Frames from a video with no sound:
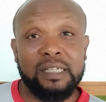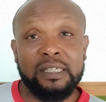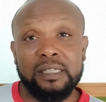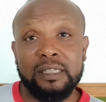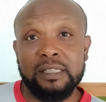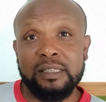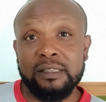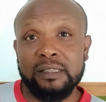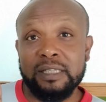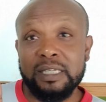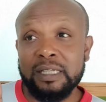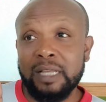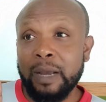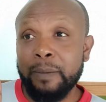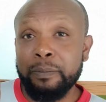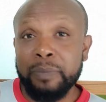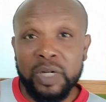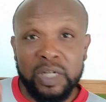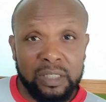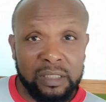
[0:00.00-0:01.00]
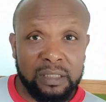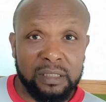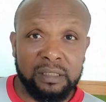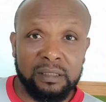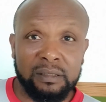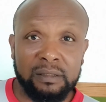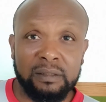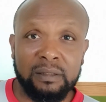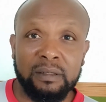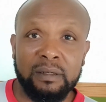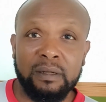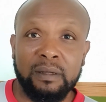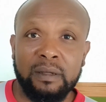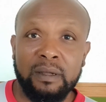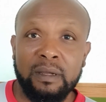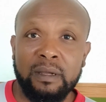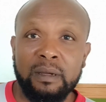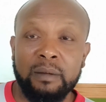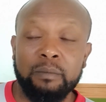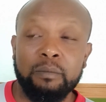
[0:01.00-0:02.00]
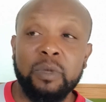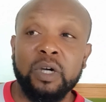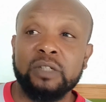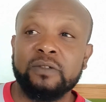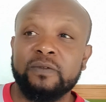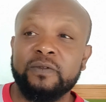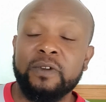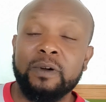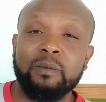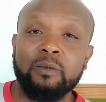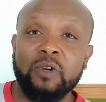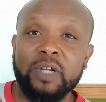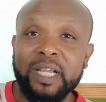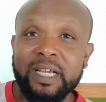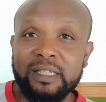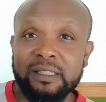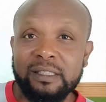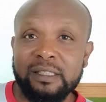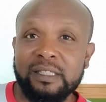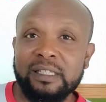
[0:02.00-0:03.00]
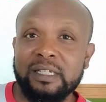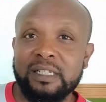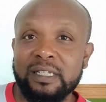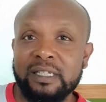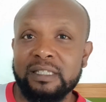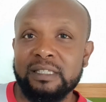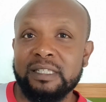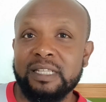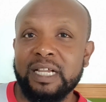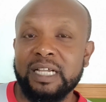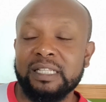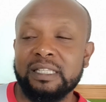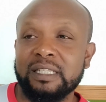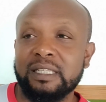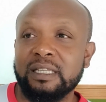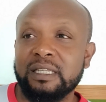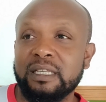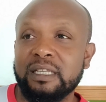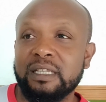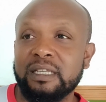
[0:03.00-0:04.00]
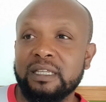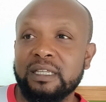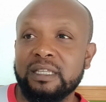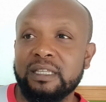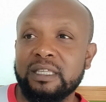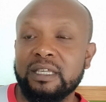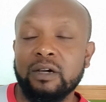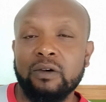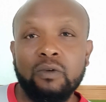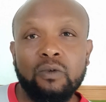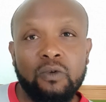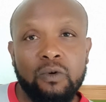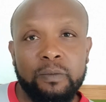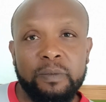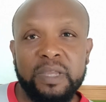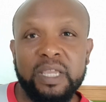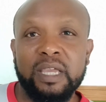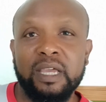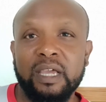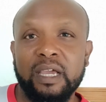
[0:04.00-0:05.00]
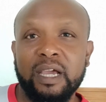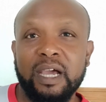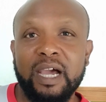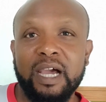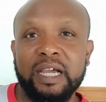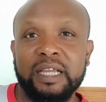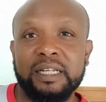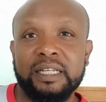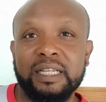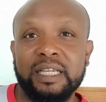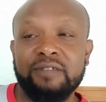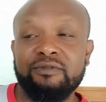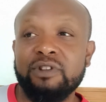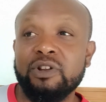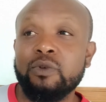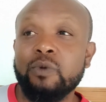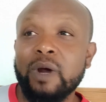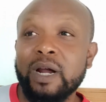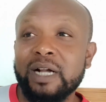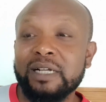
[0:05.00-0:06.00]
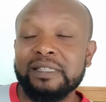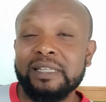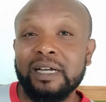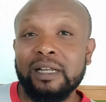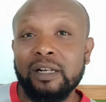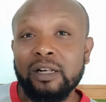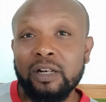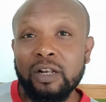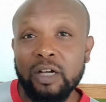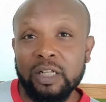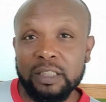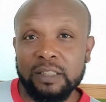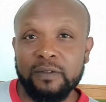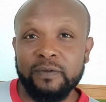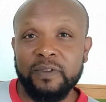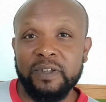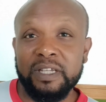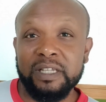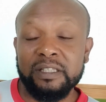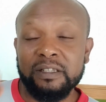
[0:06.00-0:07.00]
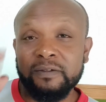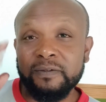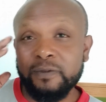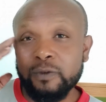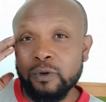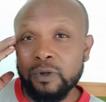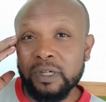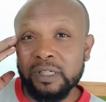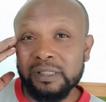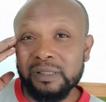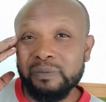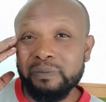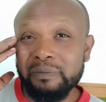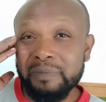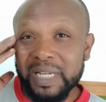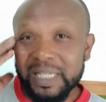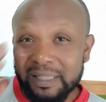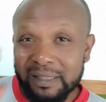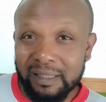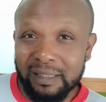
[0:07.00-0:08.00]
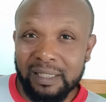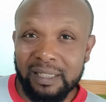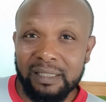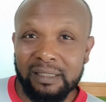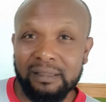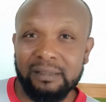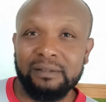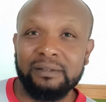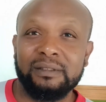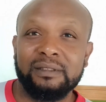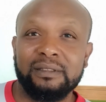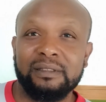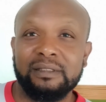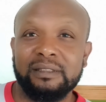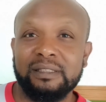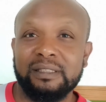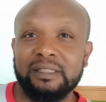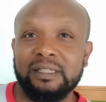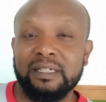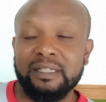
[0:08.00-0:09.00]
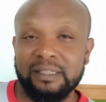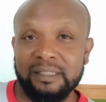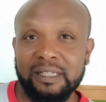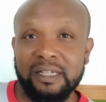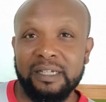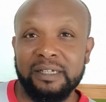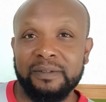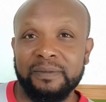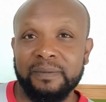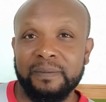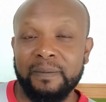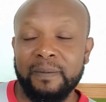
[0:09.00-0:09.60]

it is a burden, but from what I've seen is that you're home here and it requires a lot for you to focus mentally. You understand?